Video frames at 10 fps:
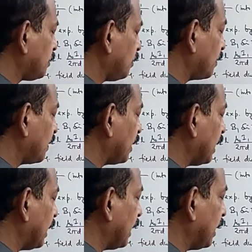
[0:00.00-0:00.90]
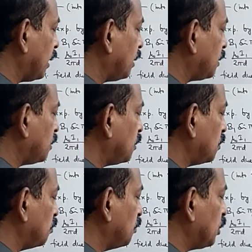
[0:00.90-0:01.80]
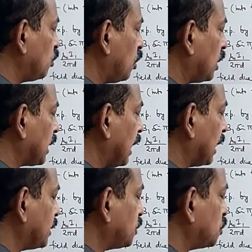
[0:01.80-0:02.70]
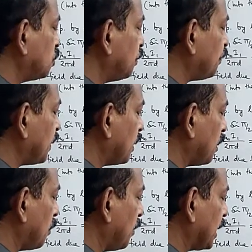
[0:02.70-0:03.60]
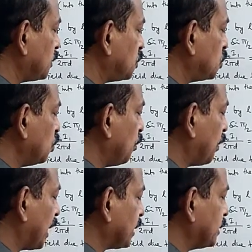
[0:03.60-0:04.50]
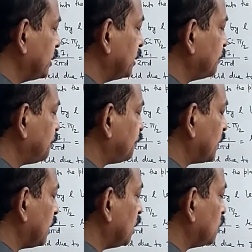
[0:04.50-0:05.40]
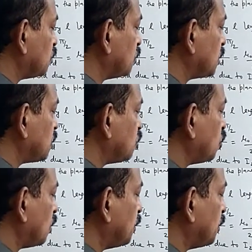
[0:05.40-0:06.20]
L mu naught I2 by 2 pi d. So this is your mu naught